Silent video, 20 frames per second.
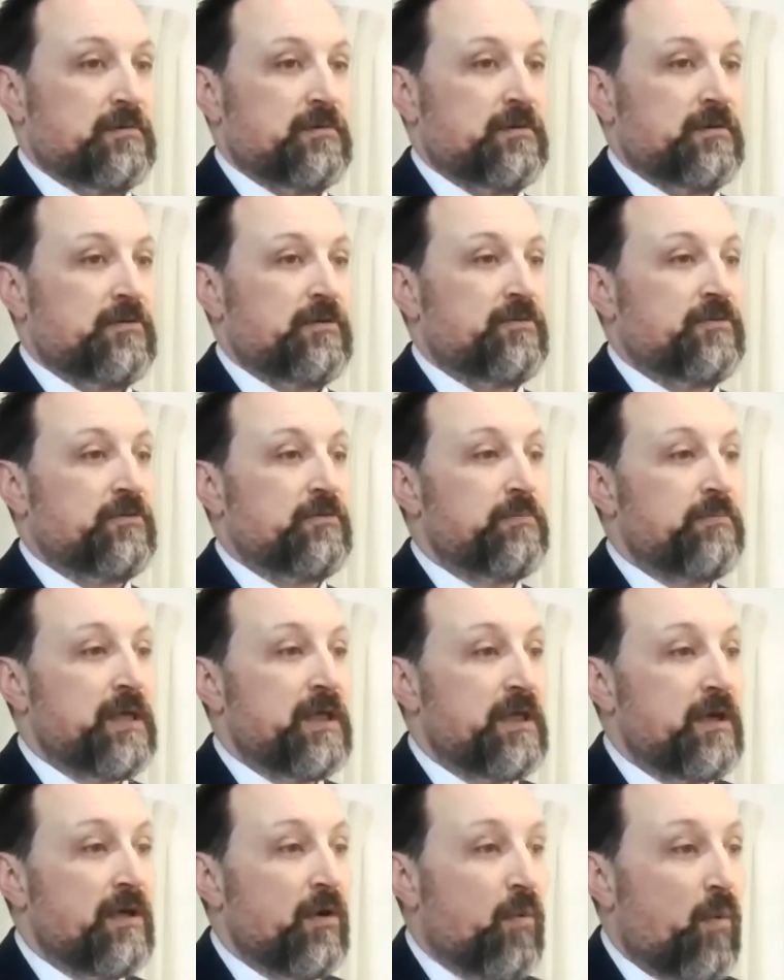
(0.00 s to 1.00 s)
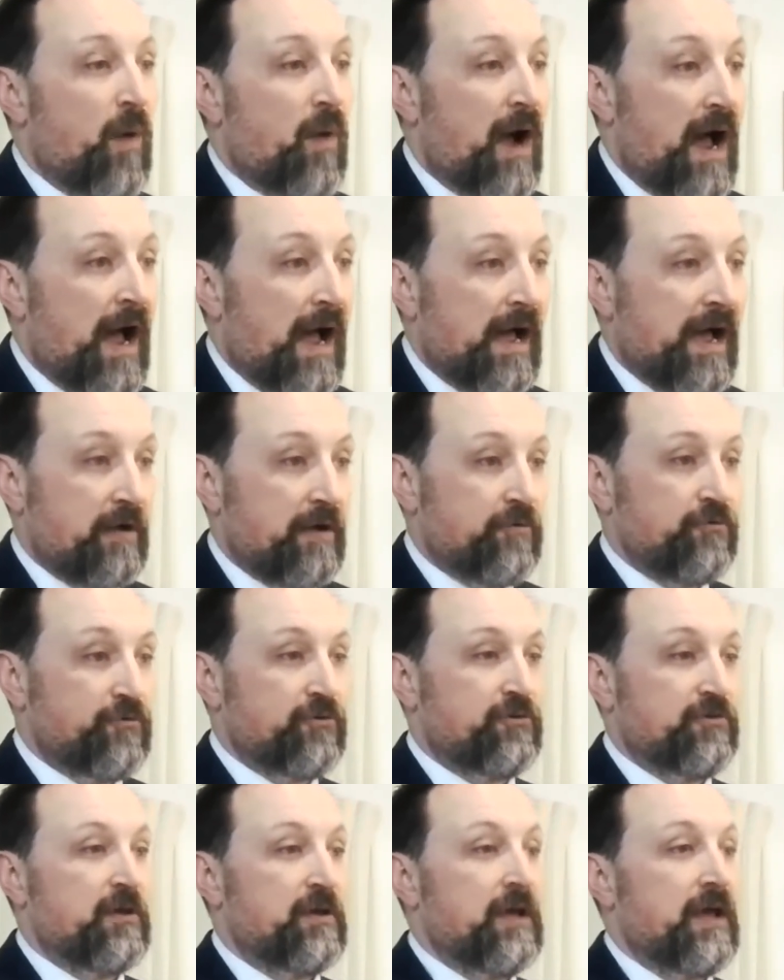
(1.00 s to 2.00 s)
to be
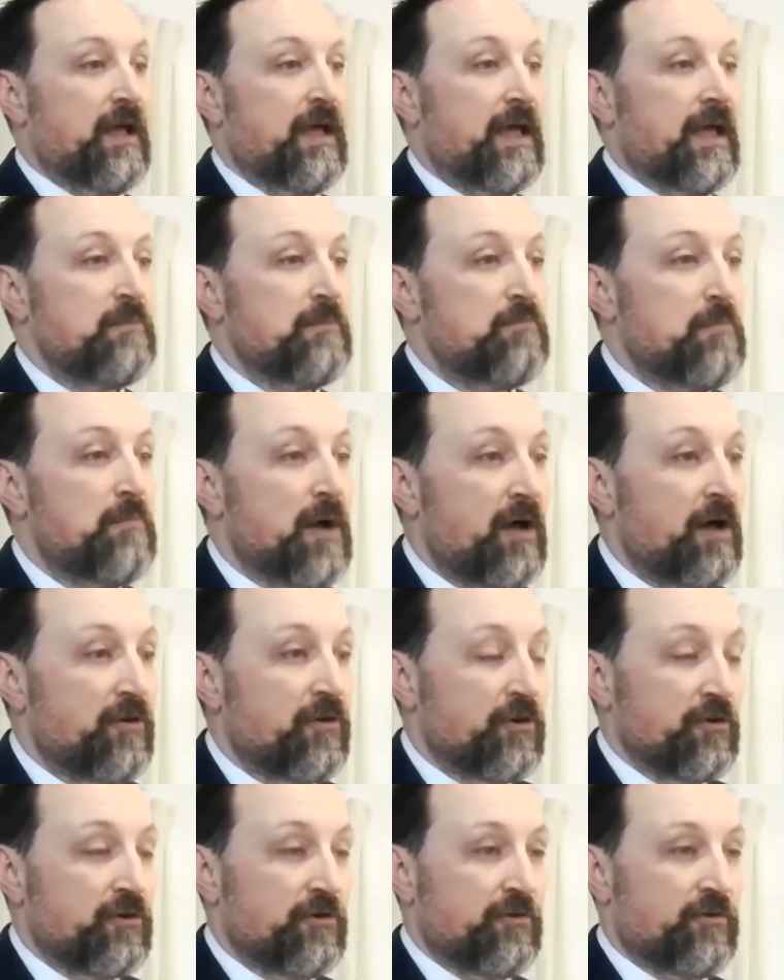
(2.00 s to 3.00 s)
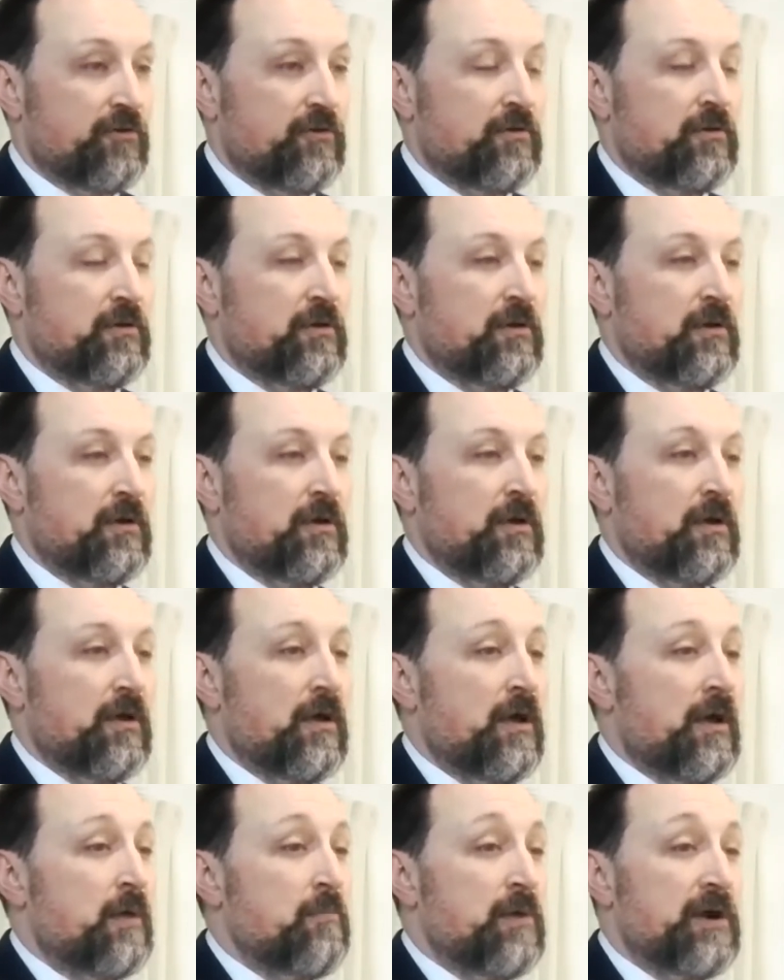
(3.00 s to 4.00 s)
wives and mothers.
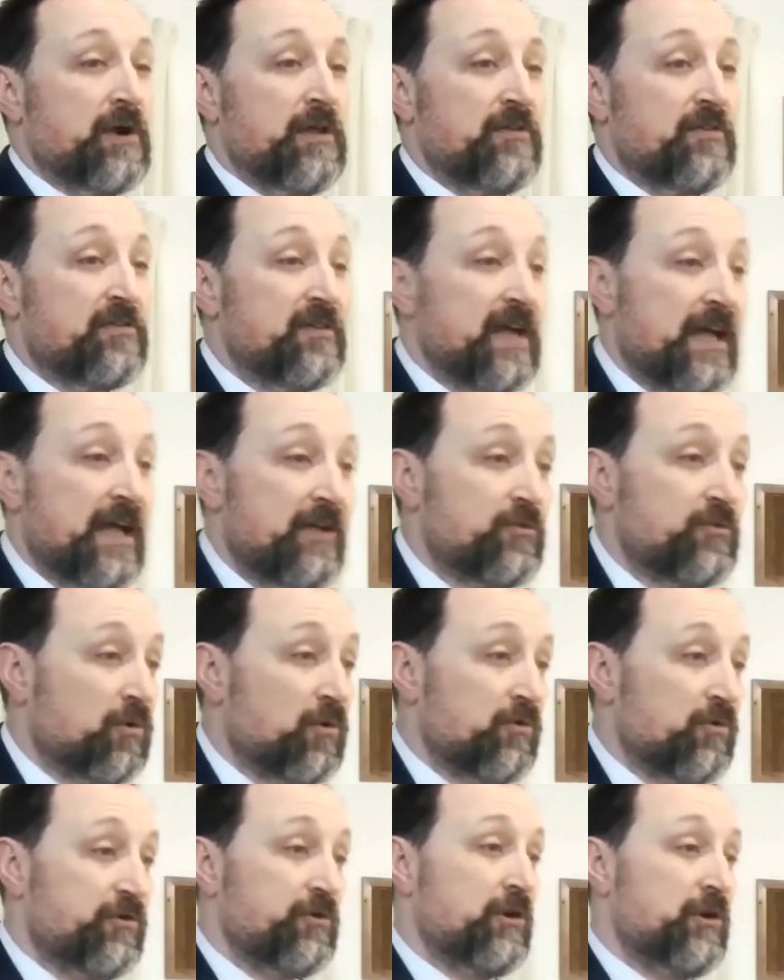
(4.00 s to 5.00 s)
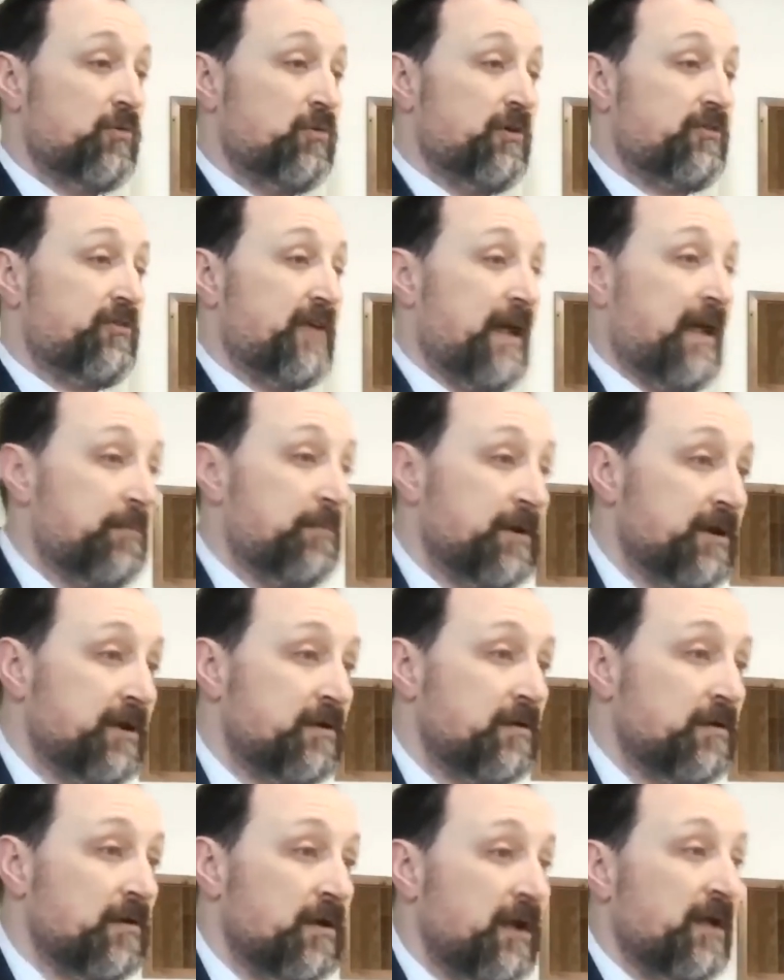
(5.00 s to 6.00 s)
But in today's world, you know what's happening?
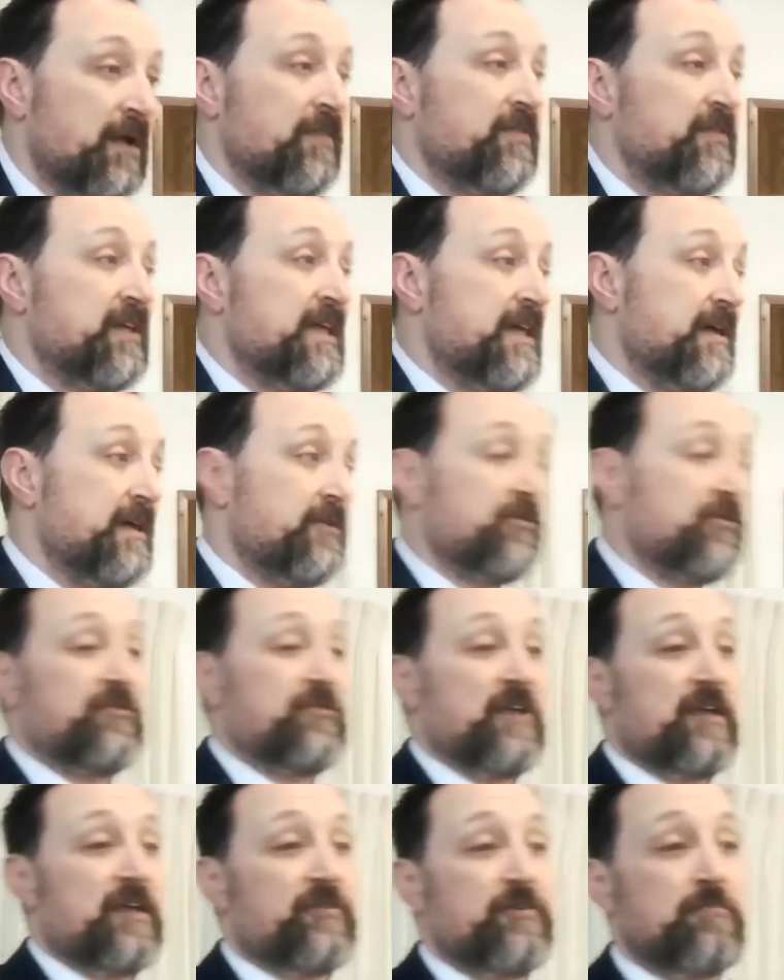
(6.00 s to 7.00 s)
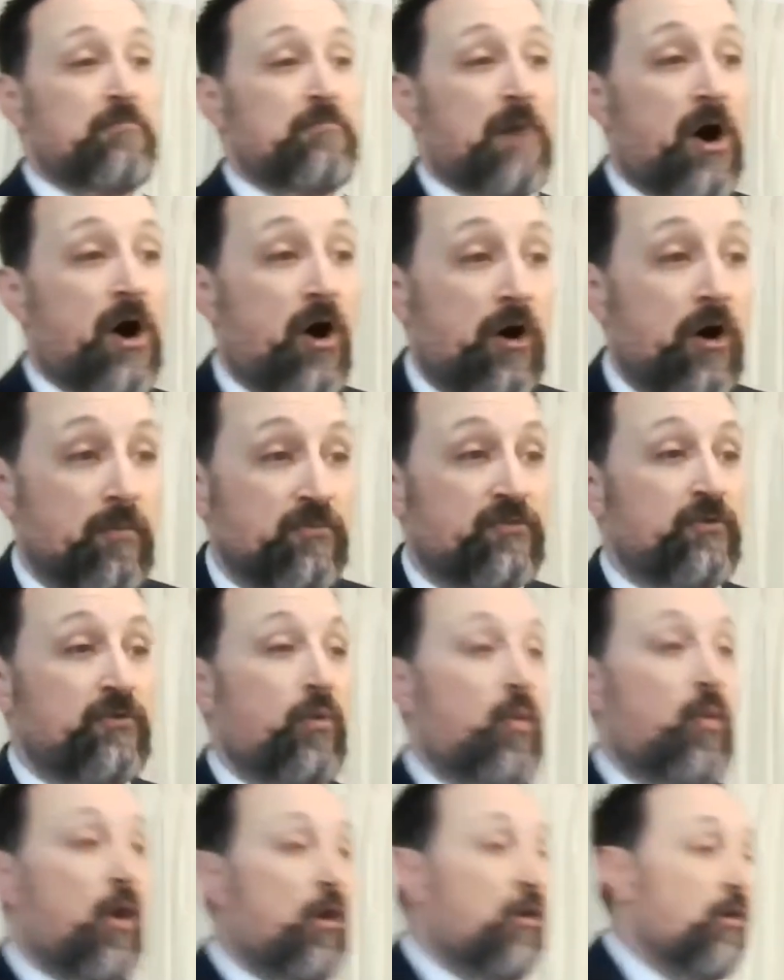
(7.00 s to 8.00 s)
The kids are teaching moms to
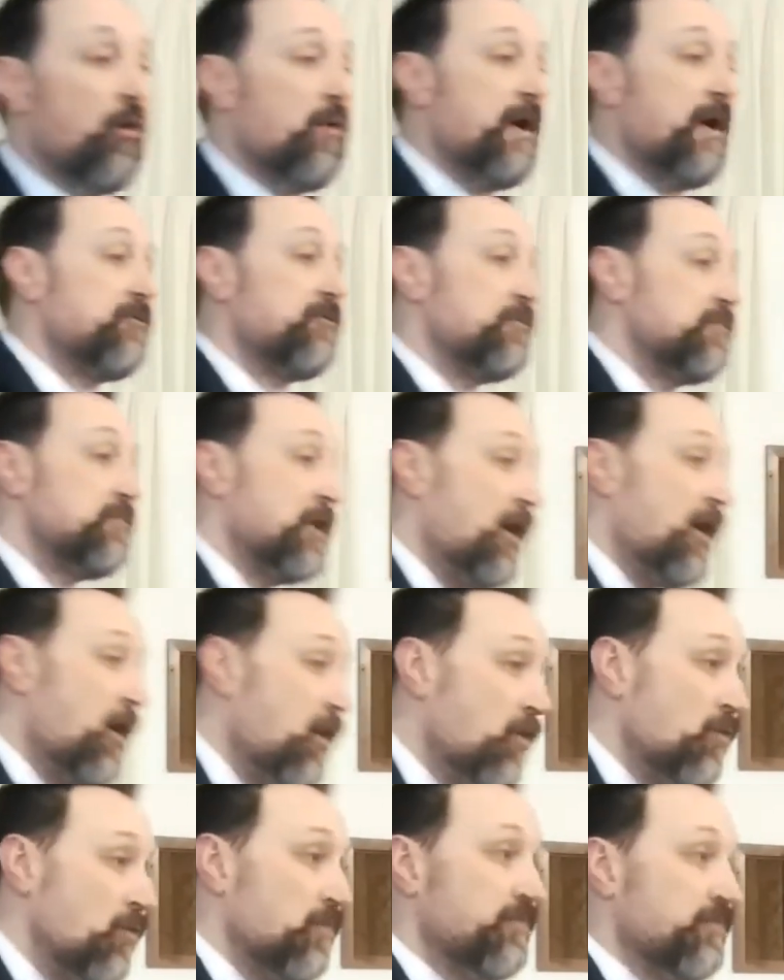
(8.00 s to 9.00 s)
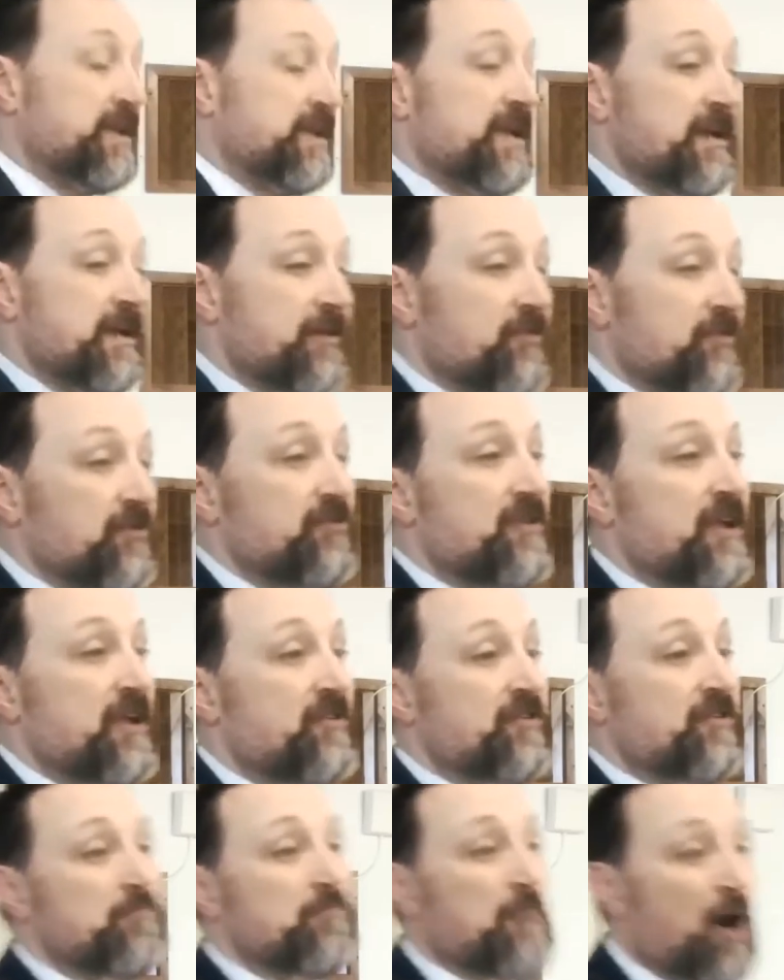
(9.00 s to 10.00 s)
walk away from the home. The kids are
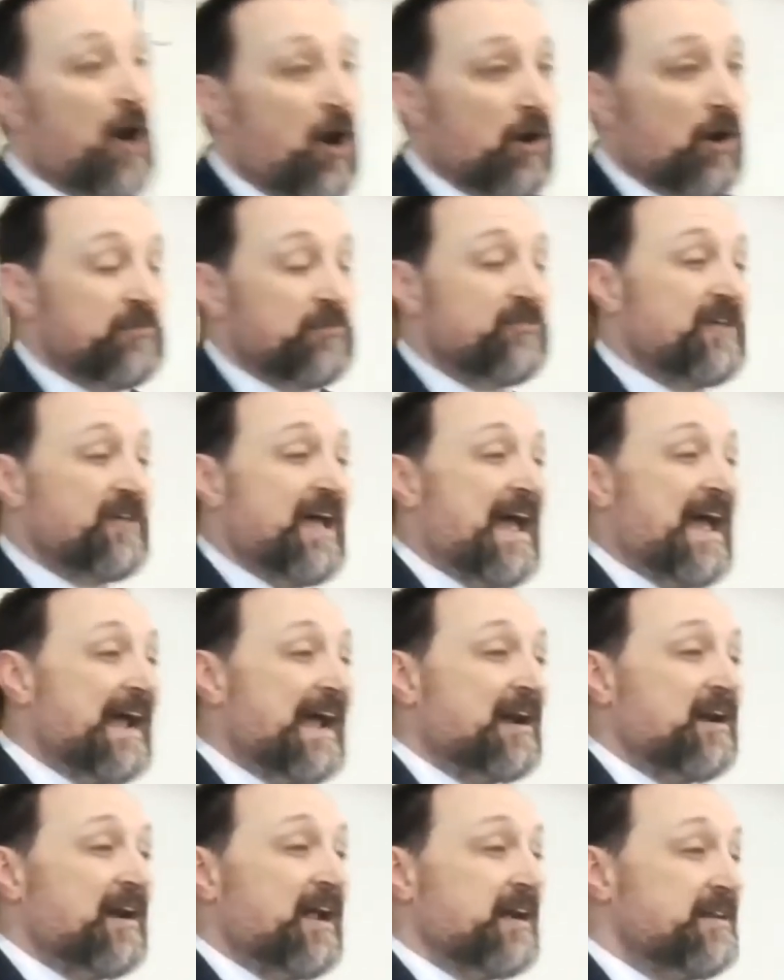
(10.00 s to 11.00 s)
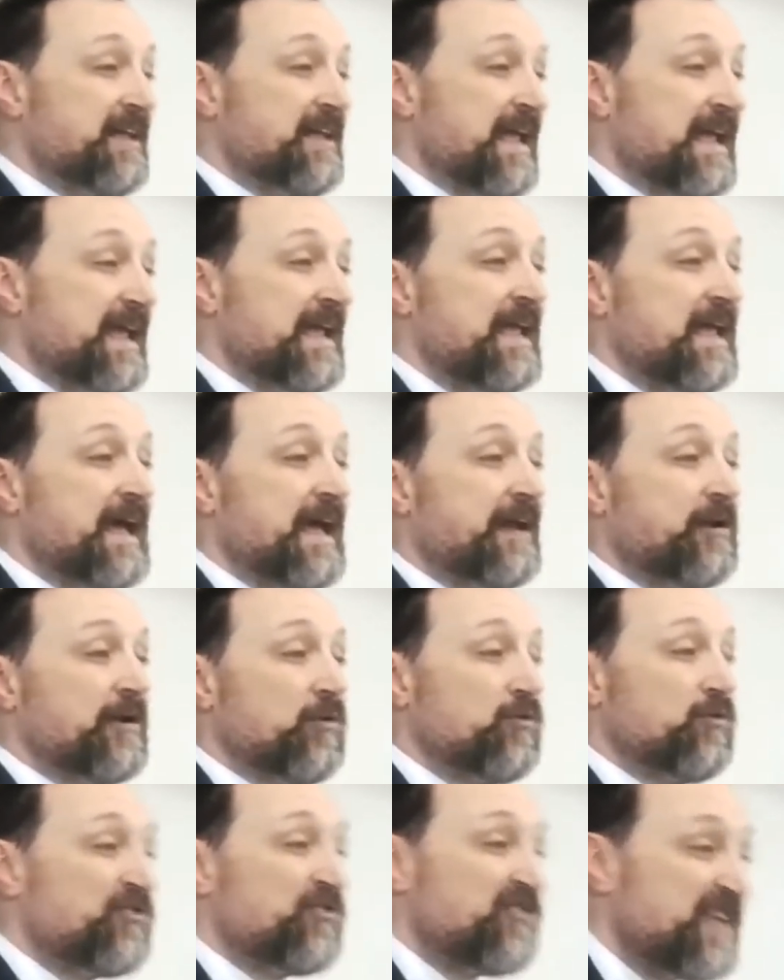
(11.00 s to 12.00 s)
teaching moms to act like they ain't got no
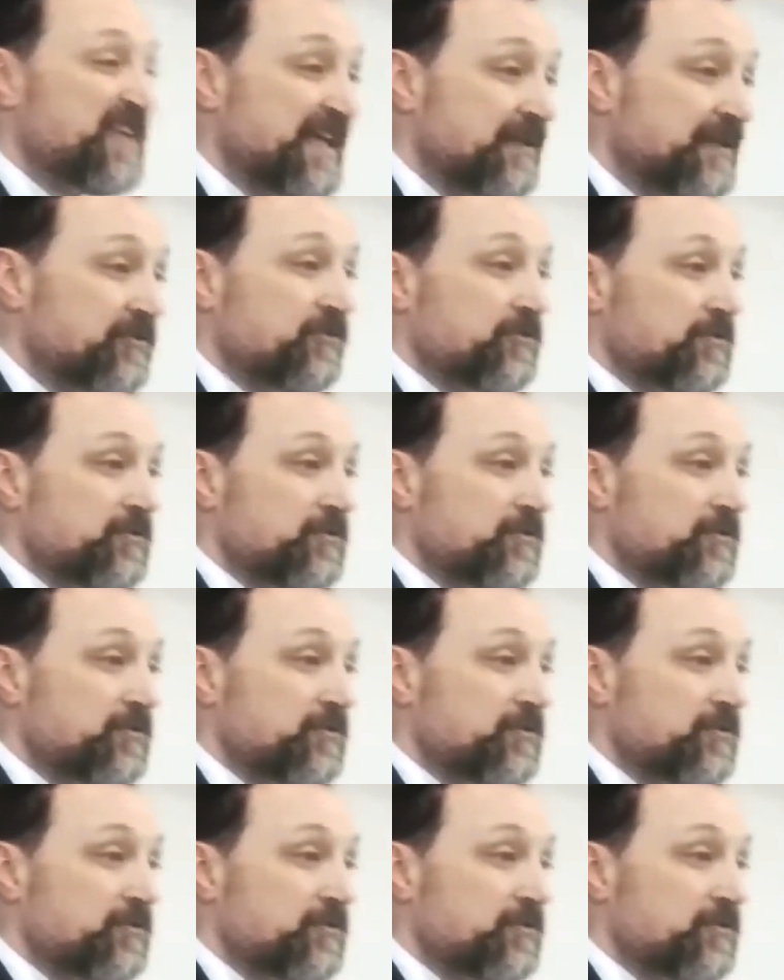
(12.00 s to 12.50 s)
sense.